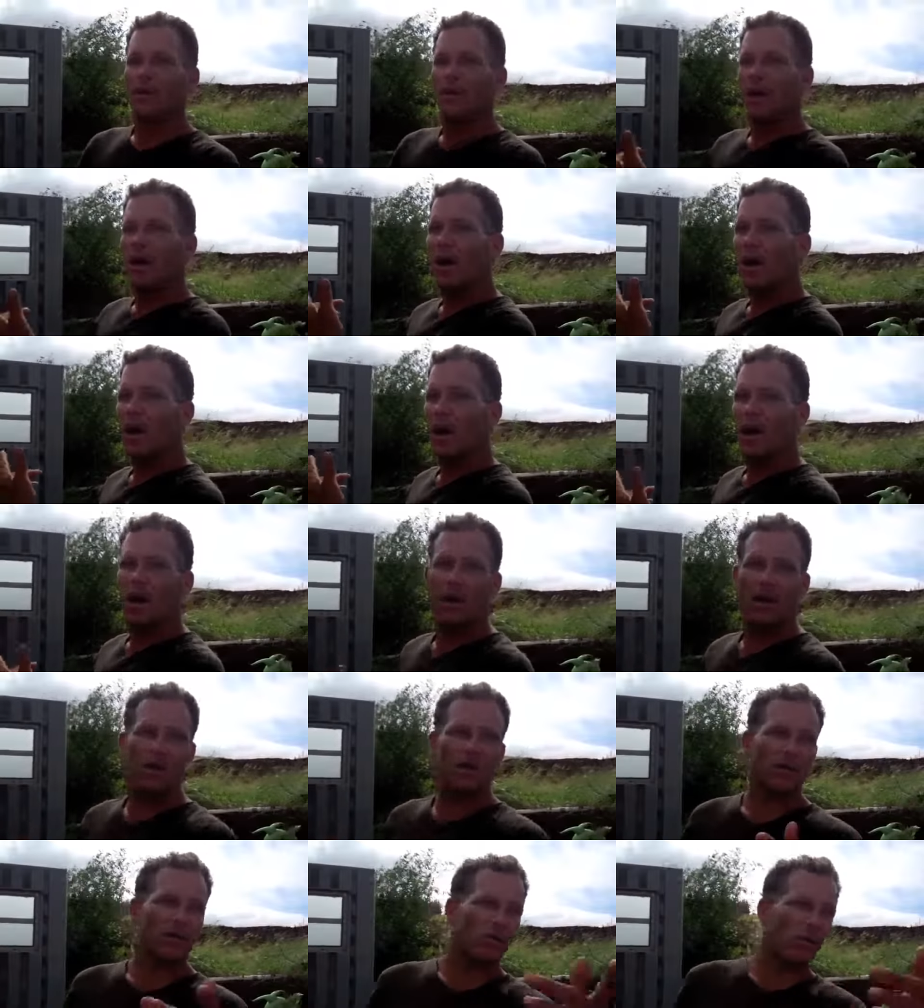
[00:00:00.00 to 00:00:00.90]
Uh,
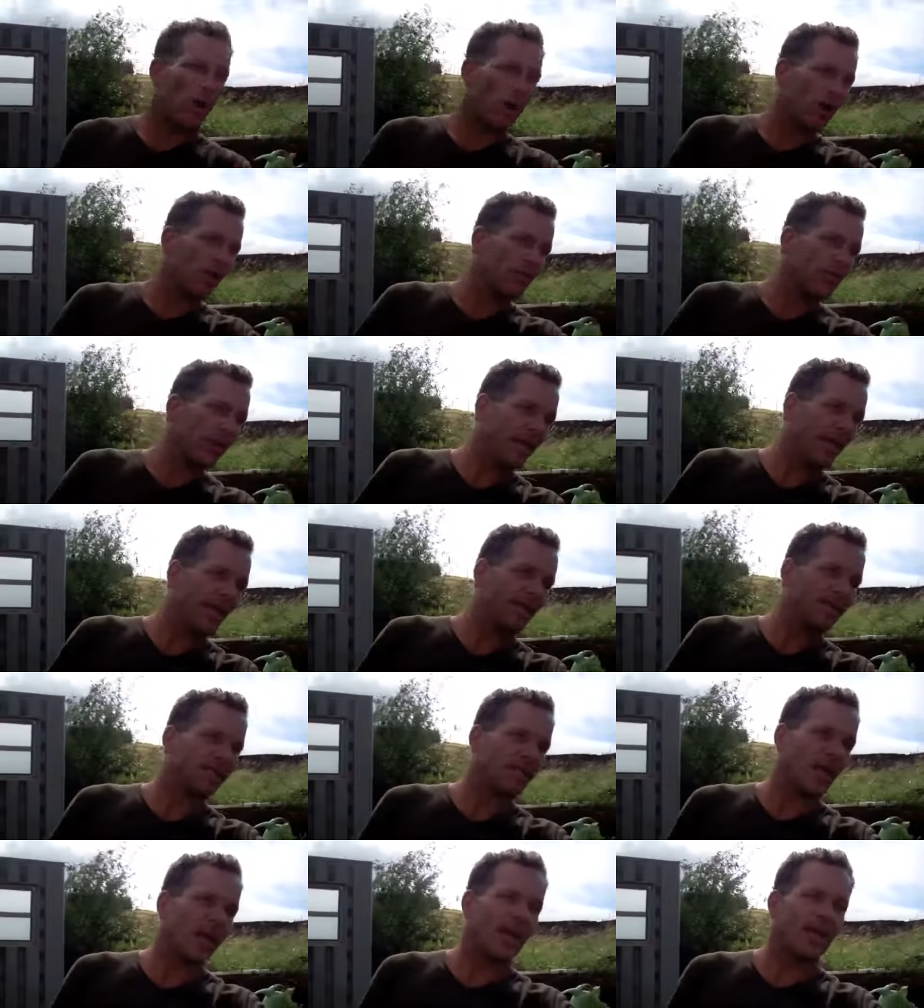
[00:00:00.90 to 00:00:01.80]
water
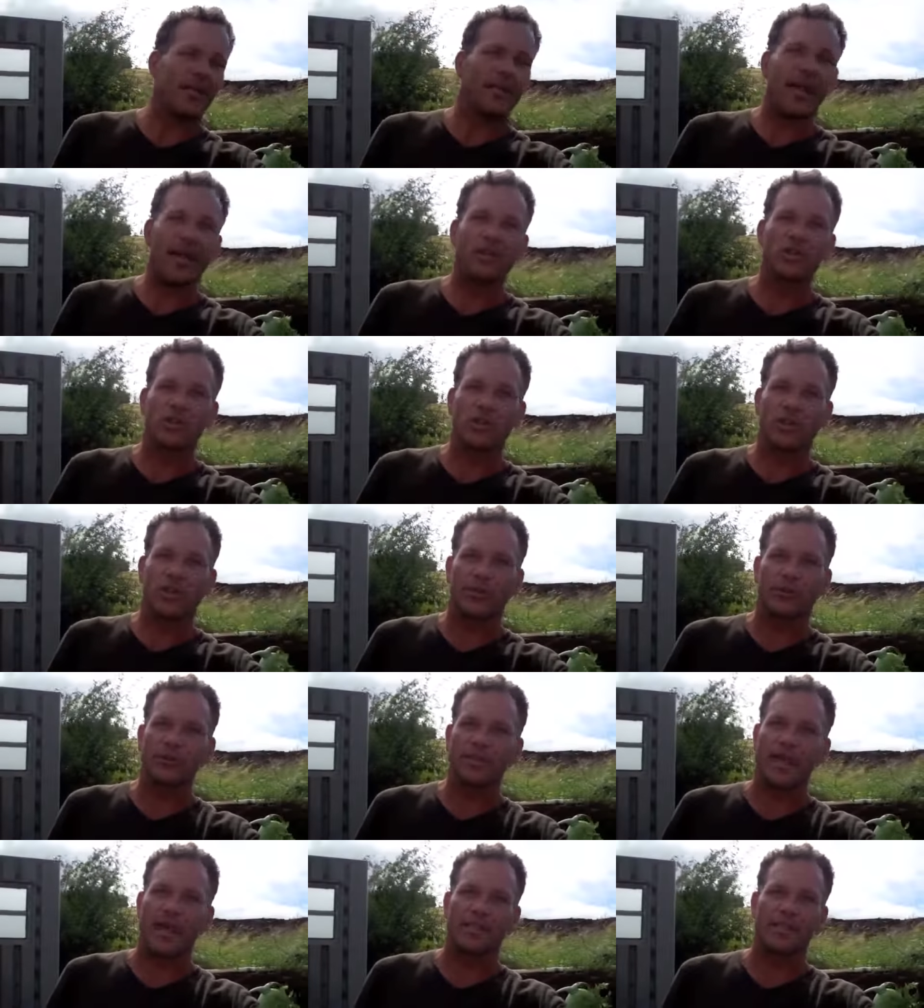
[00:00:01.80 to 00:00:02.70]
plants, high in nitrogen,
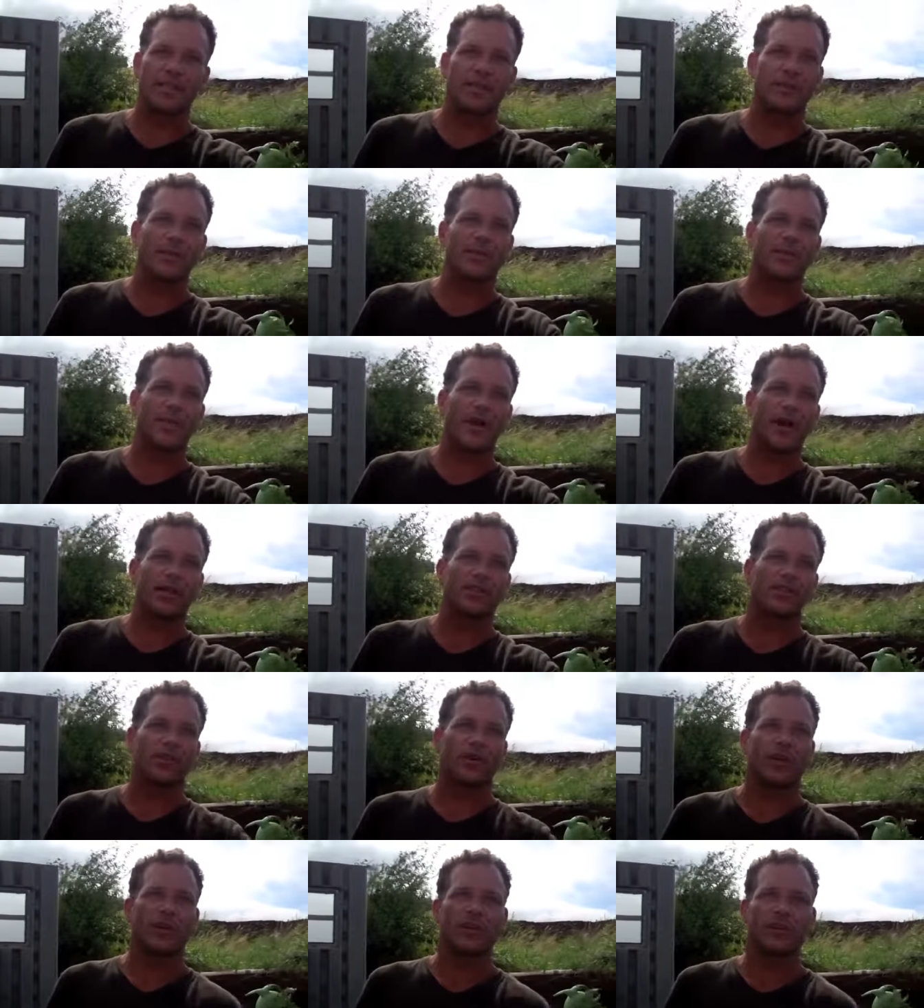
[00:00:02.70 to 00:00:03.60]
potassium, and
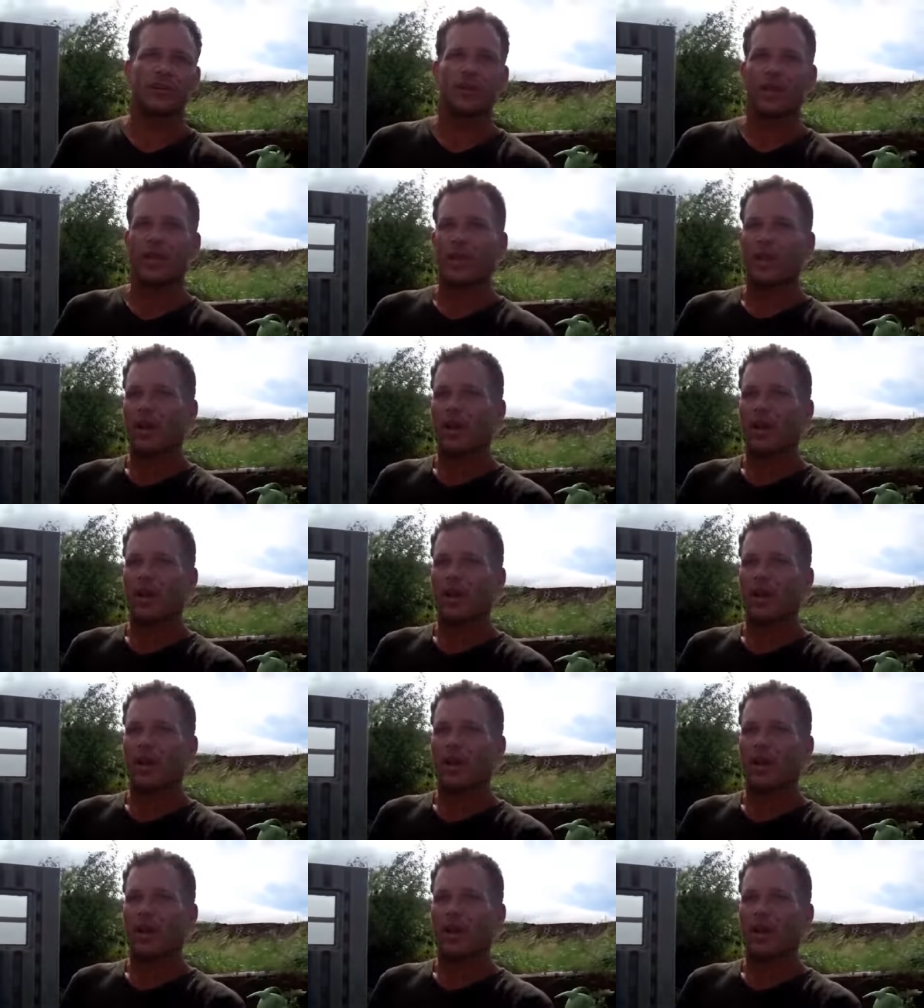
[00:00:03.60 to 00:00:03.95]
phosphorus.